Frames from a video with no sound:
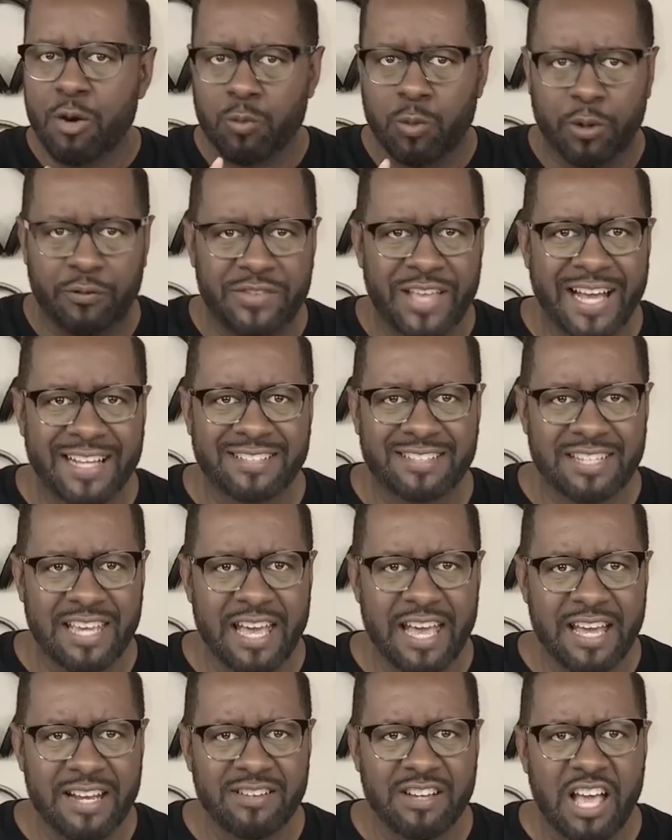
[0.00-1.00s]
With that
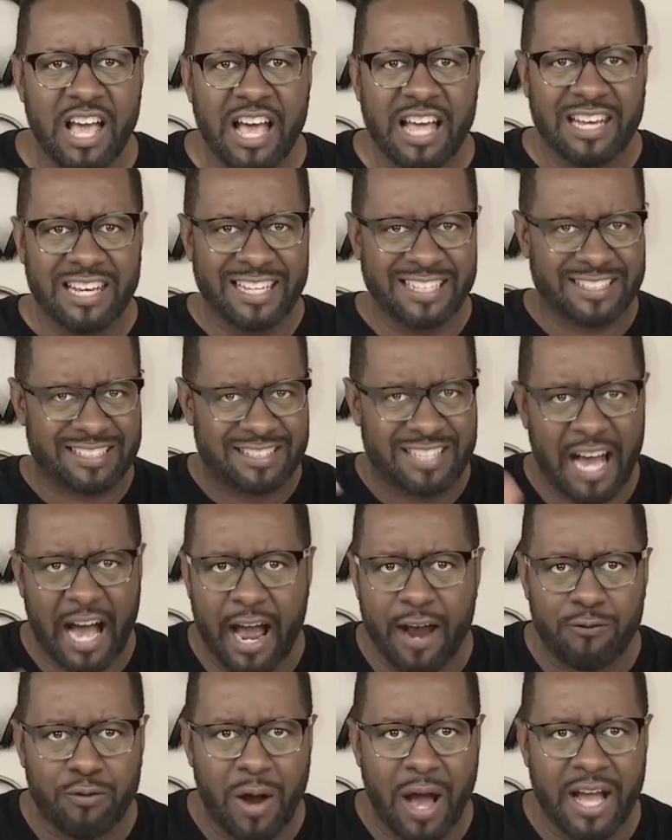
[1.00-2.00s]
said, let's
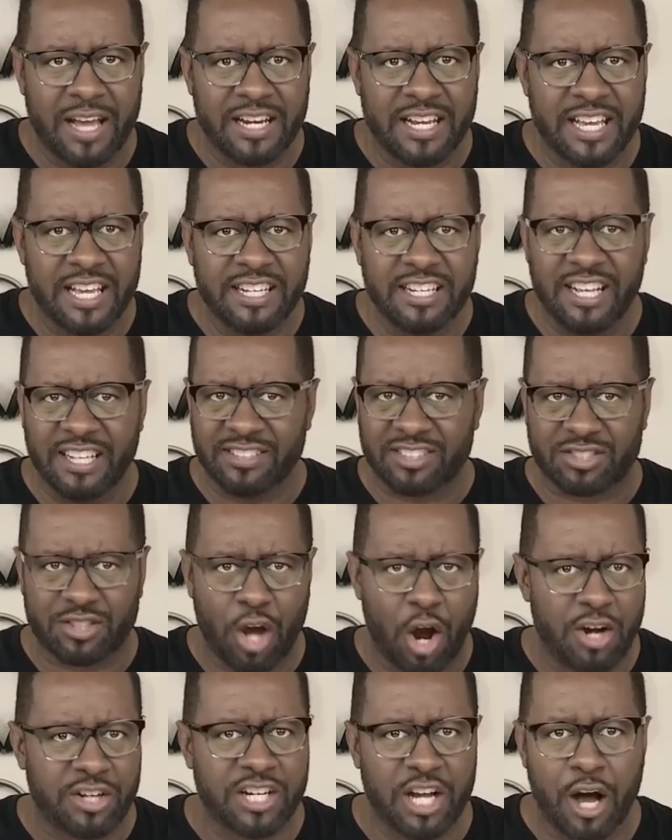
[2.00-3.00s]
dive right in and
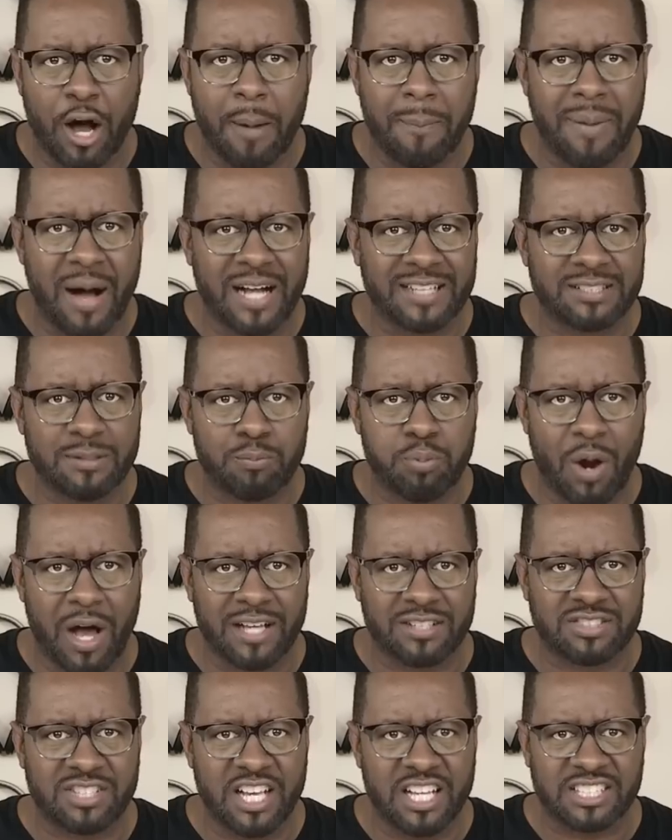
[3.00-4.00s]
start the unboxing
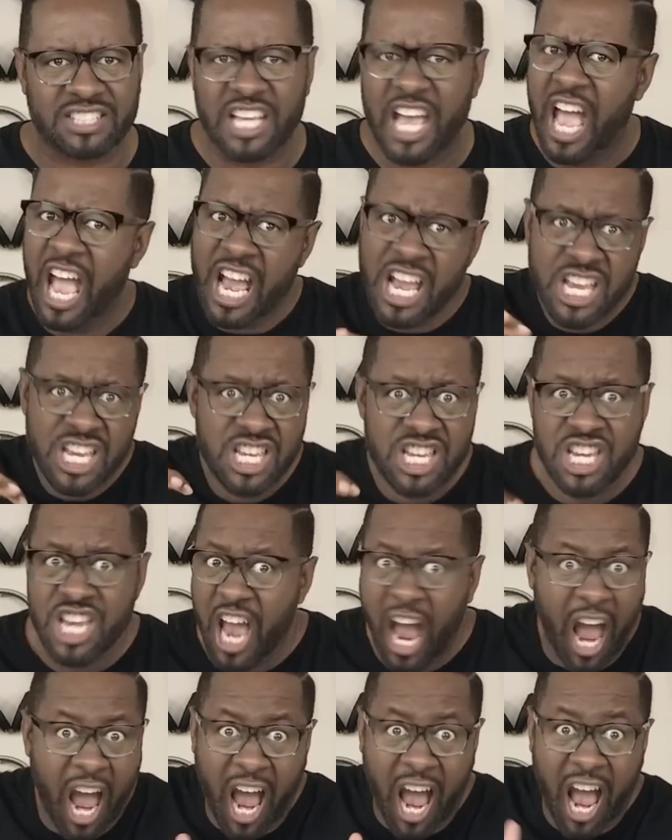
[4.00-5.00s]
process. Yay!